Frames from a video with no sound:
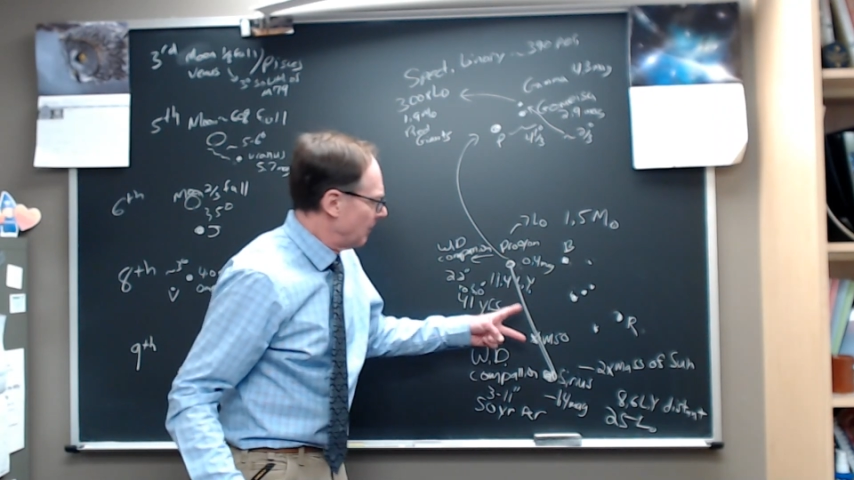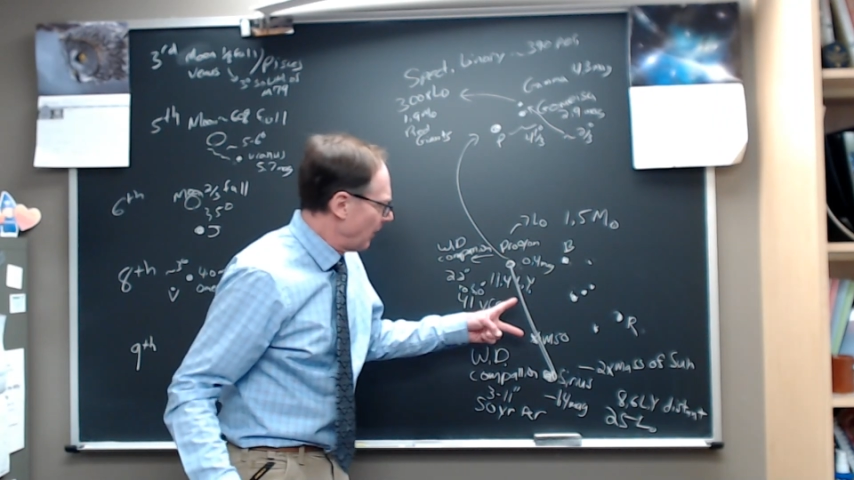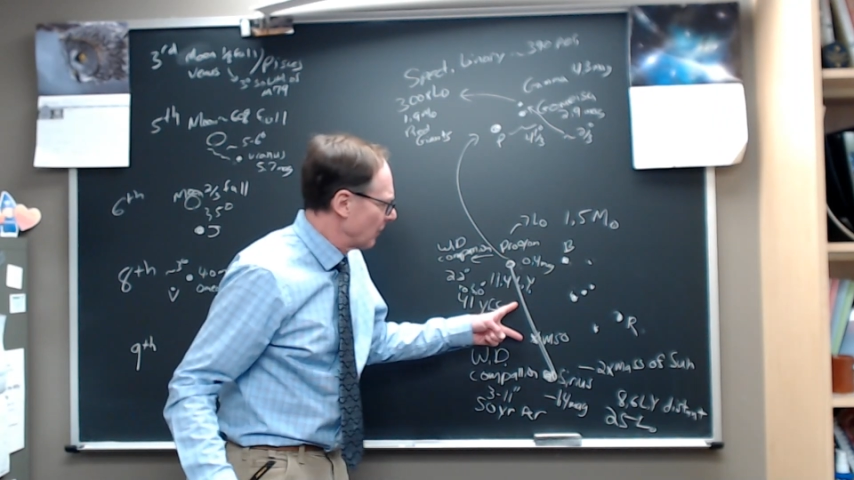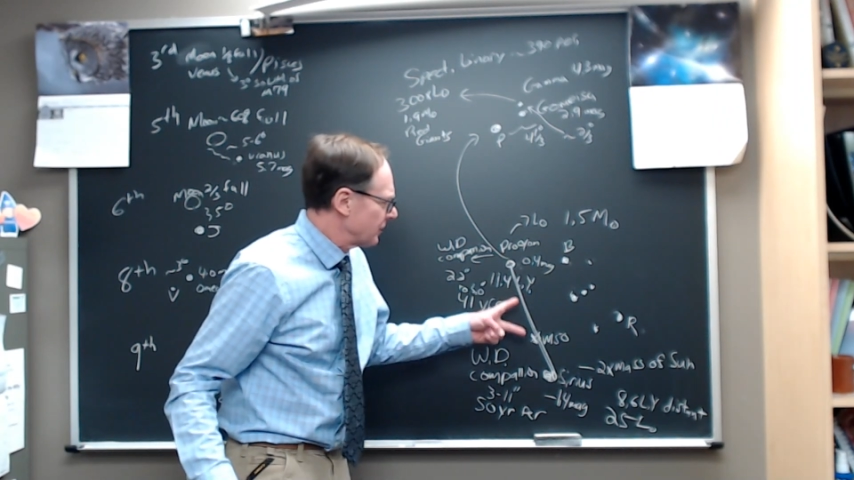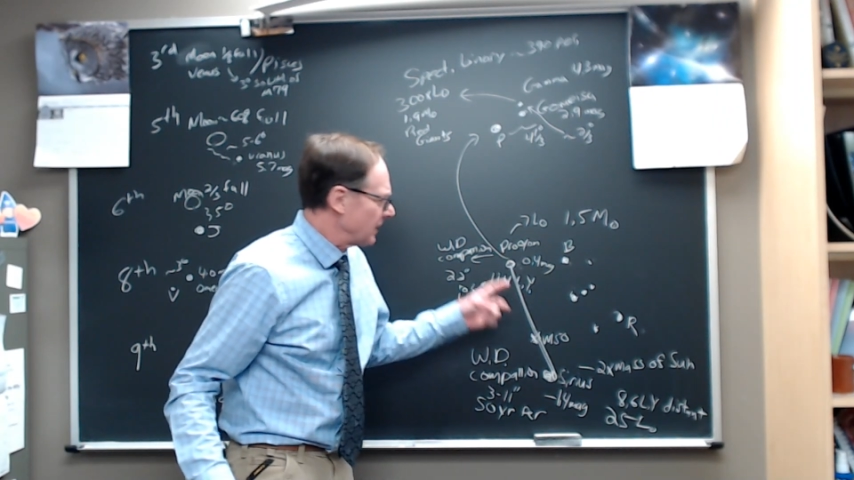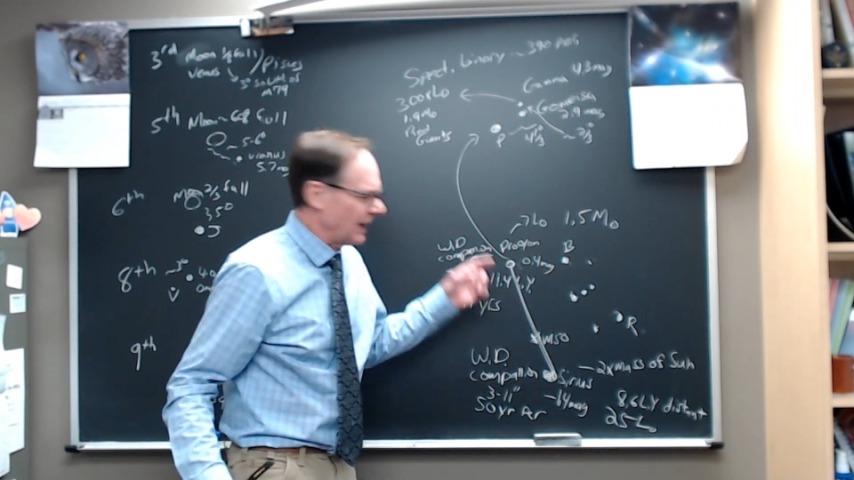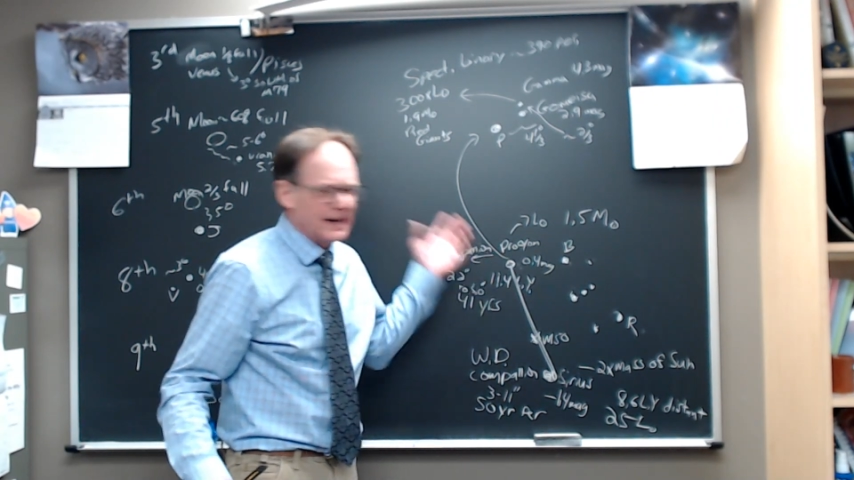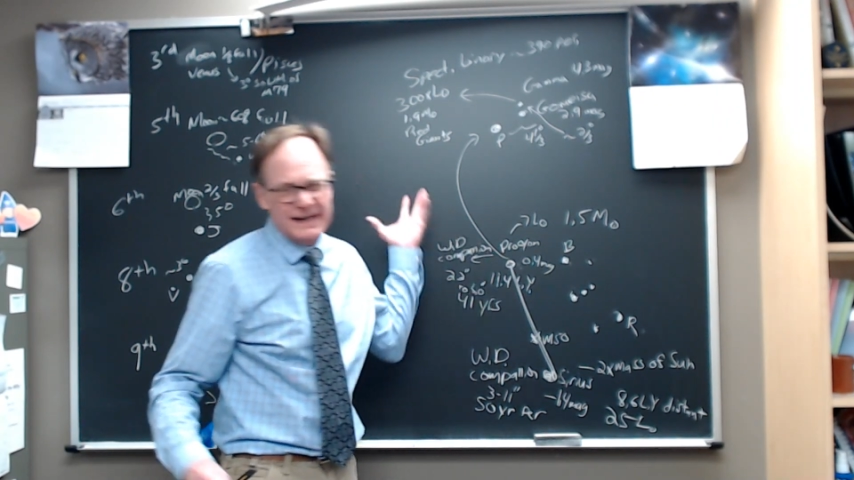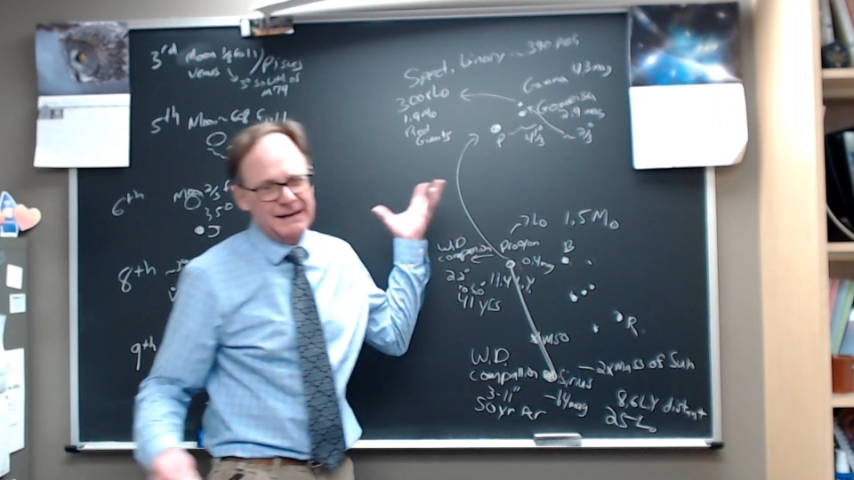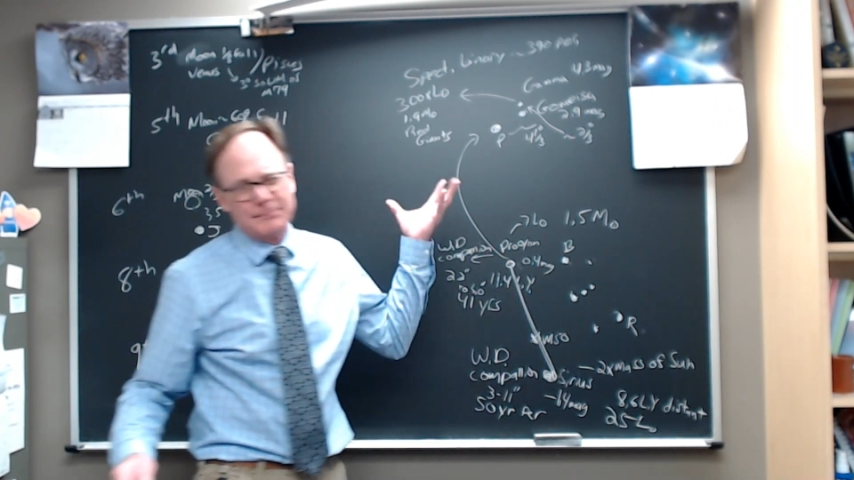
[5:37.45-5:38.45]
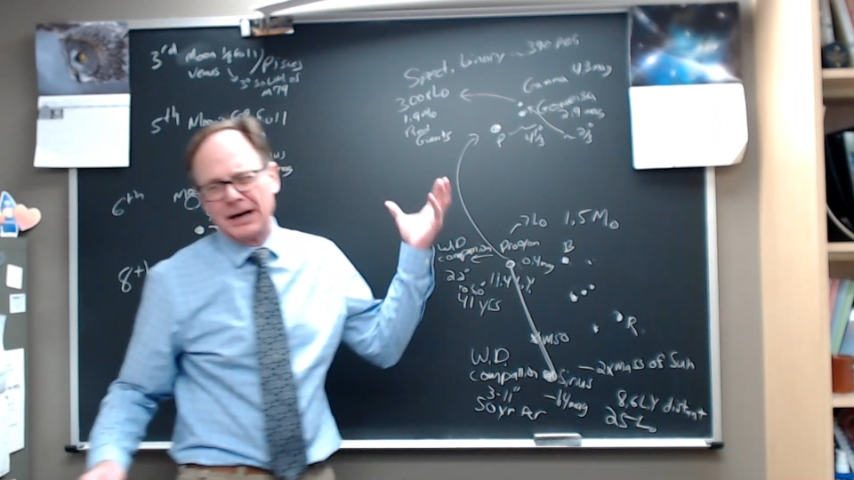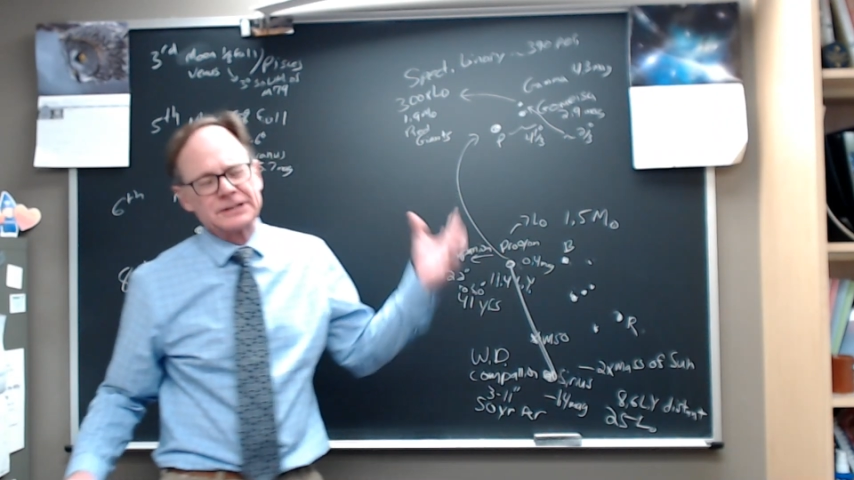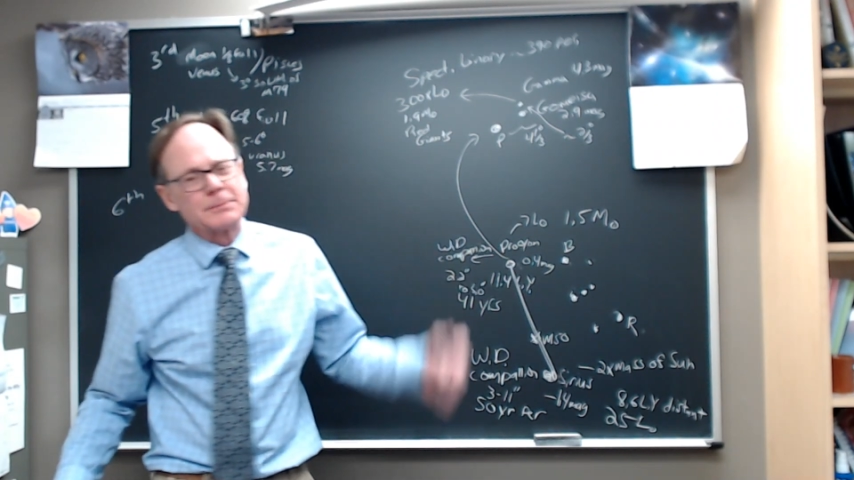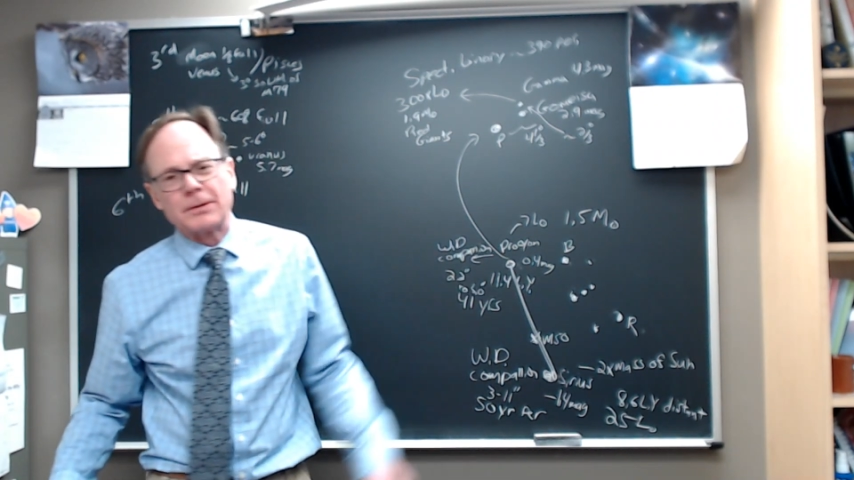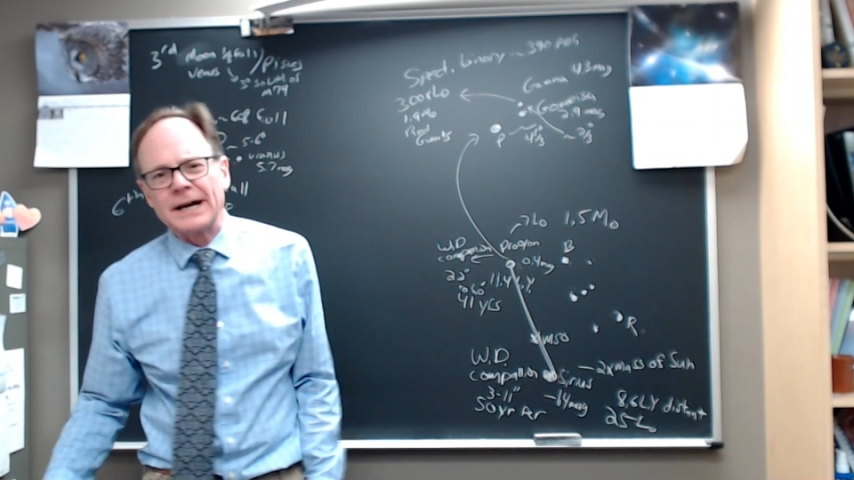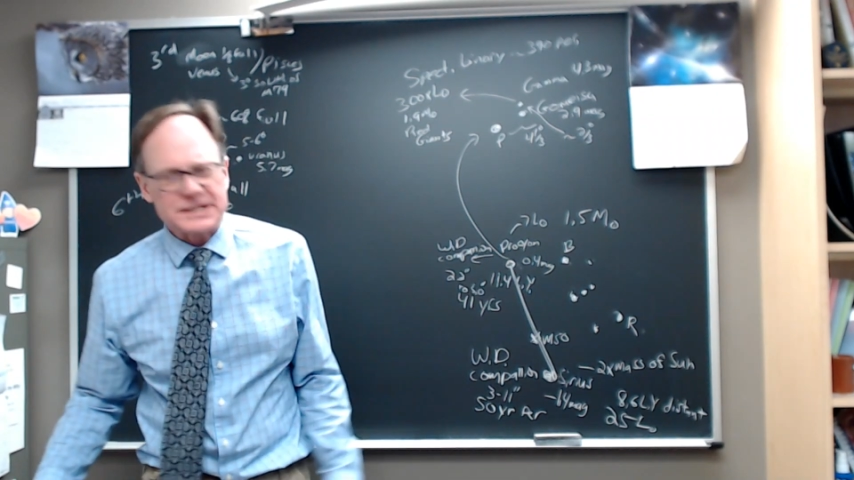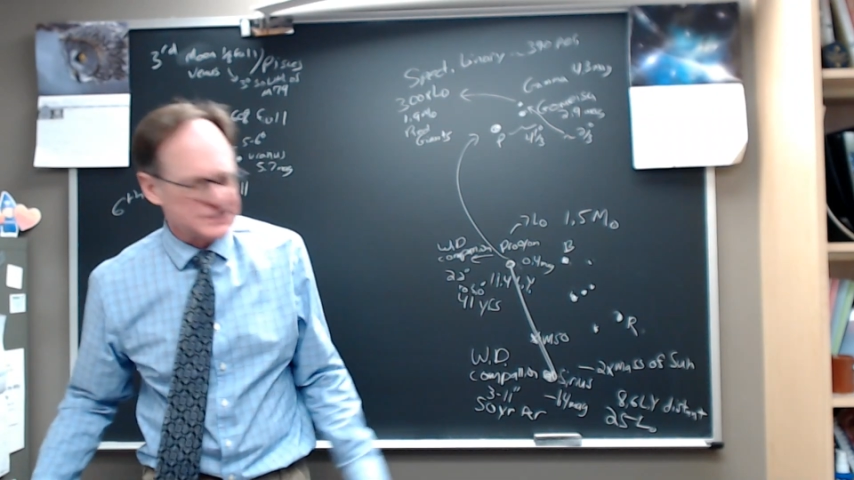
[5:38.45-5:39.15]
both uh, among the brightest